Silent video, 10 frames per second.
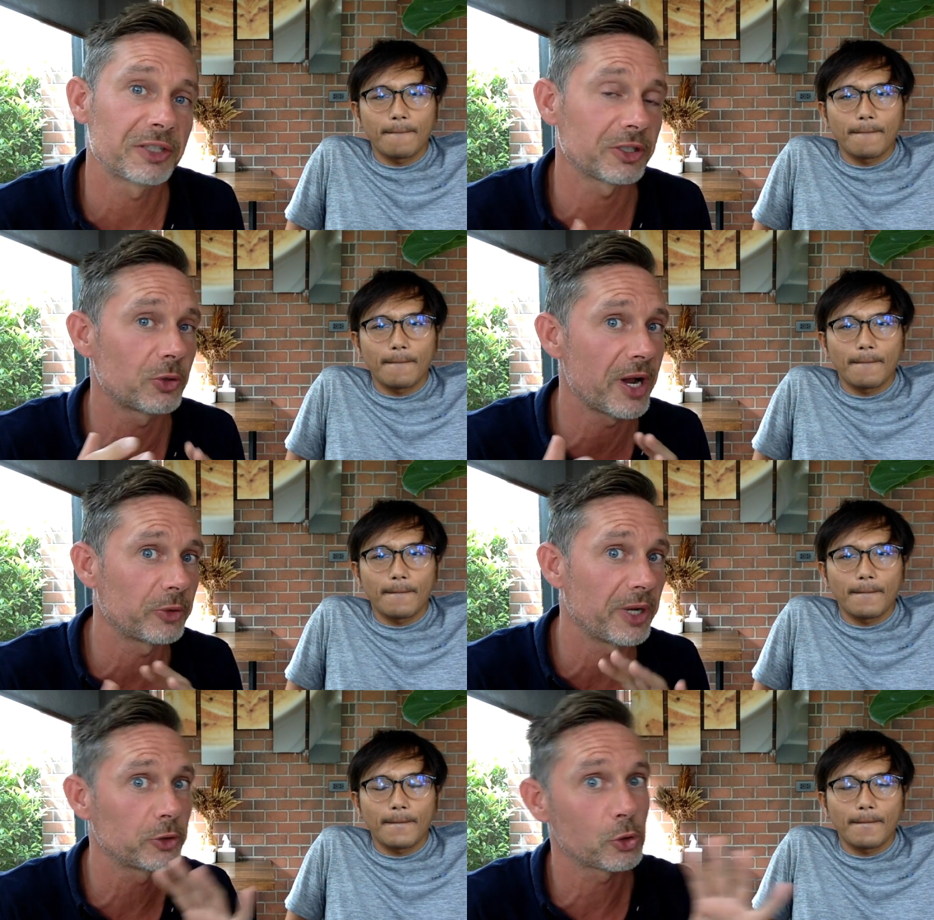Speaker 1: It's a
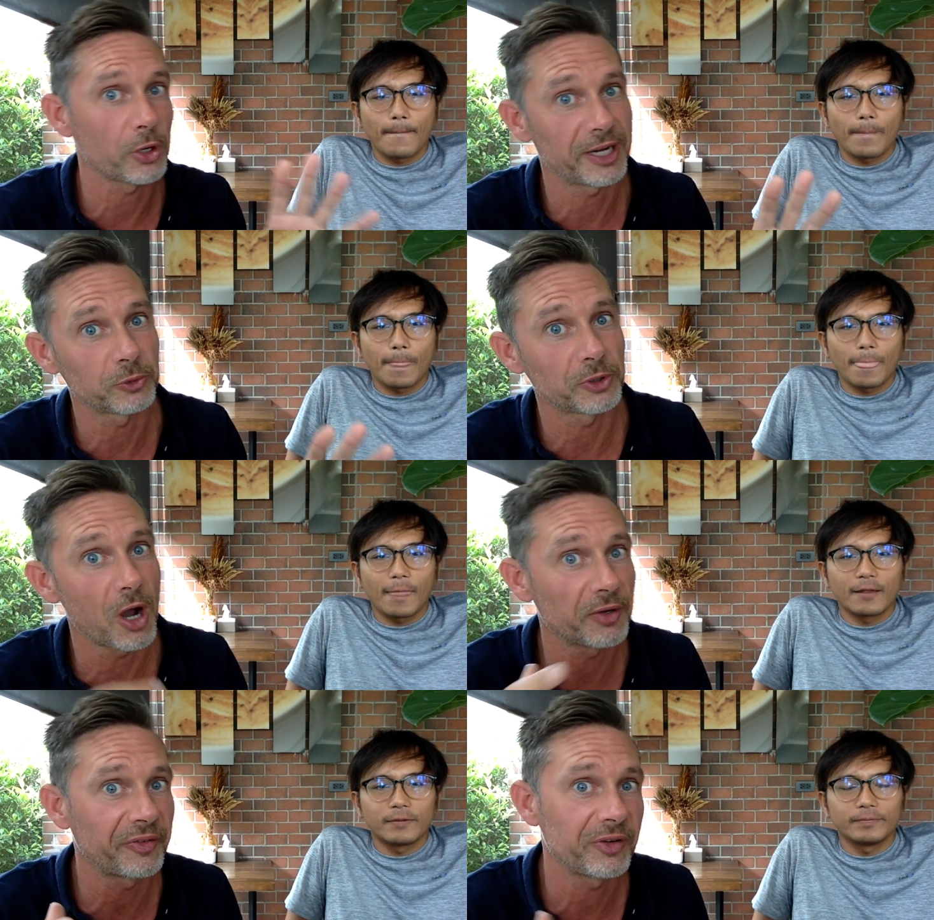great way to connect with
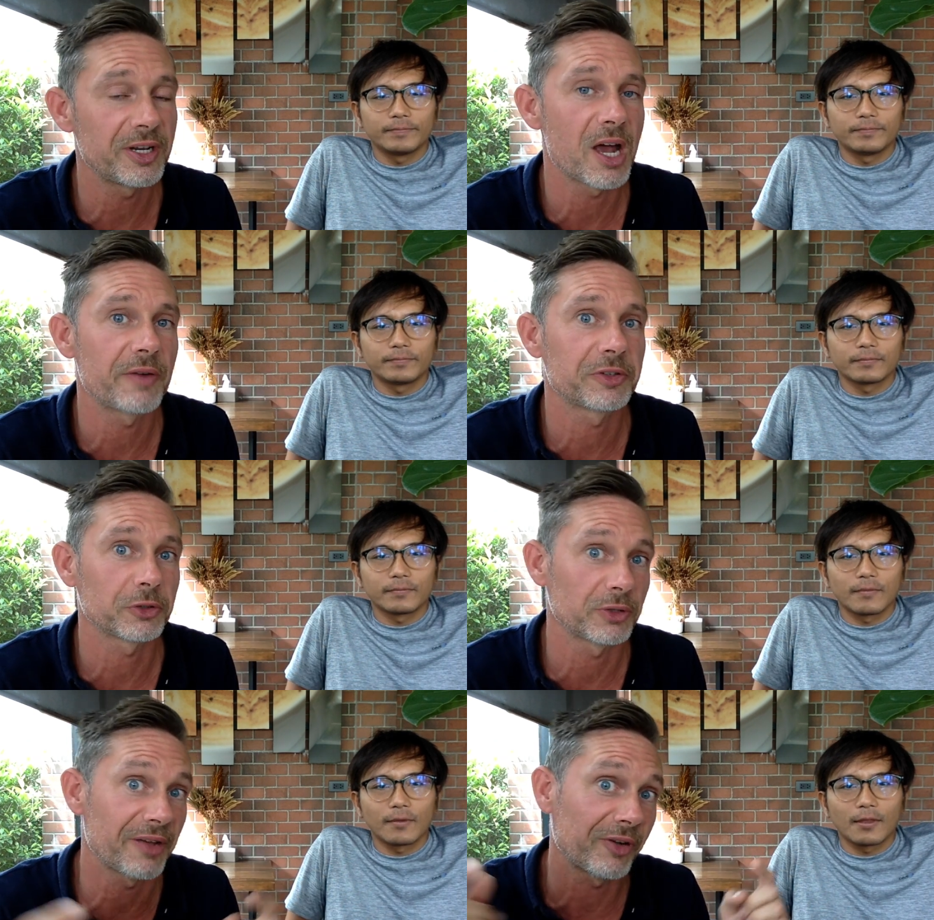other freedivers,
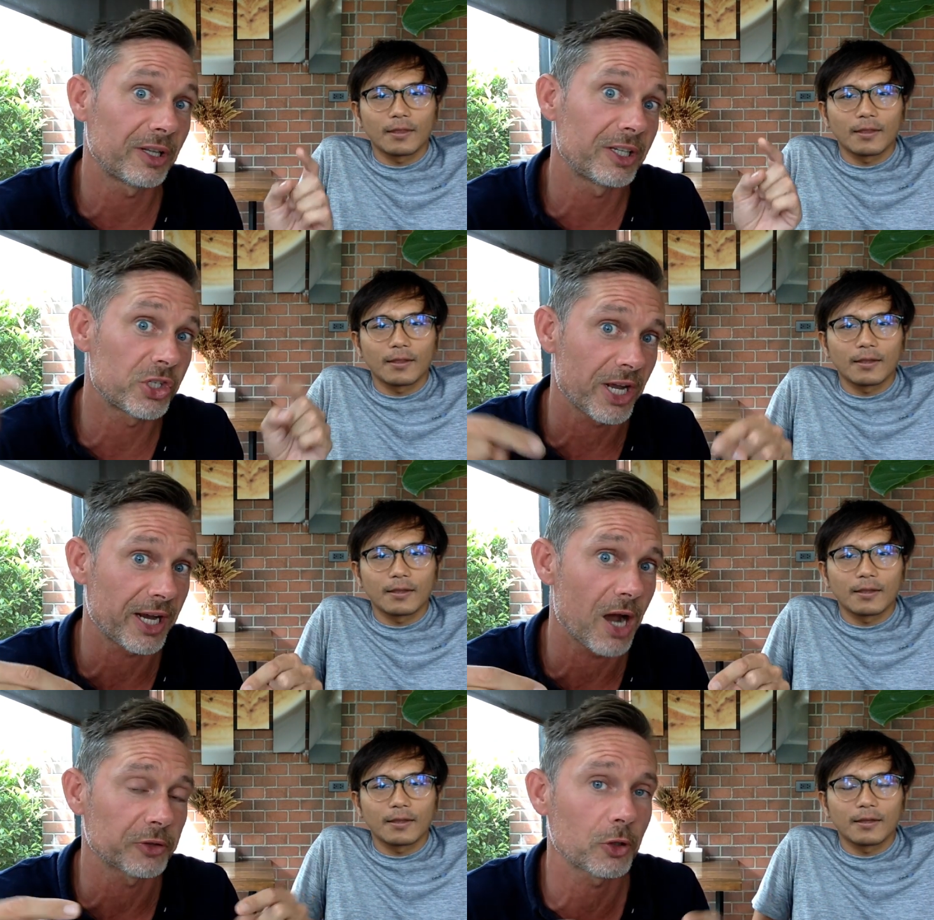so definitely
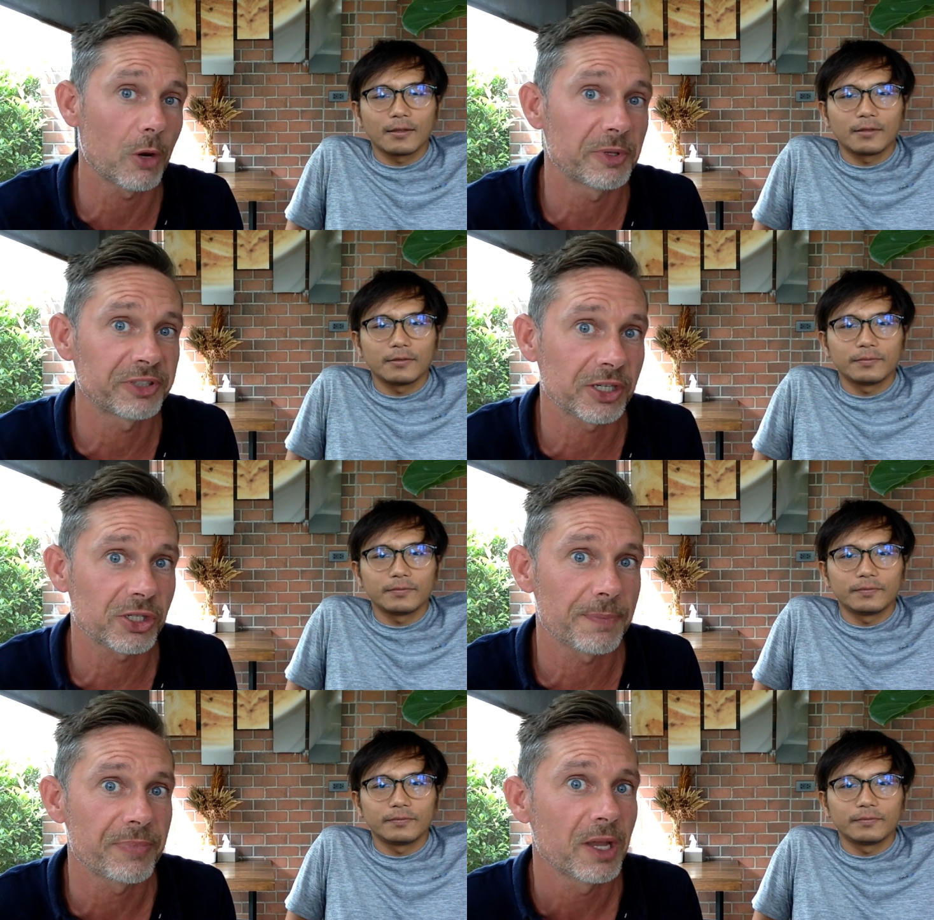check out the comment
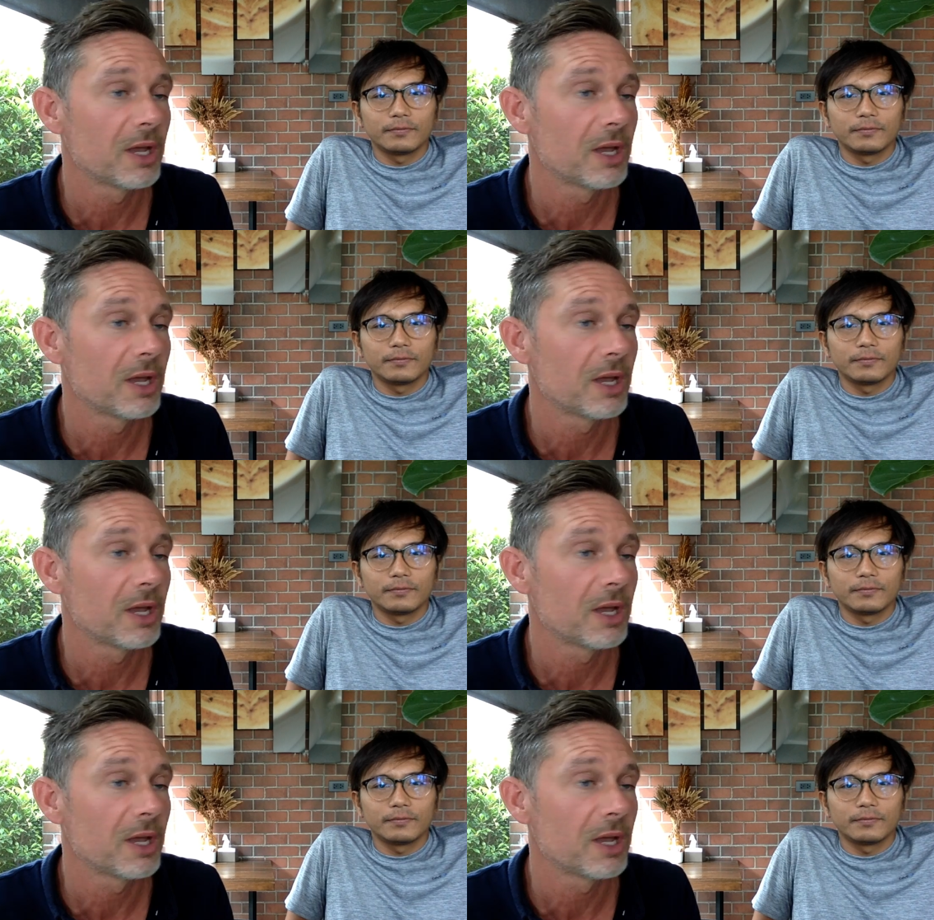section.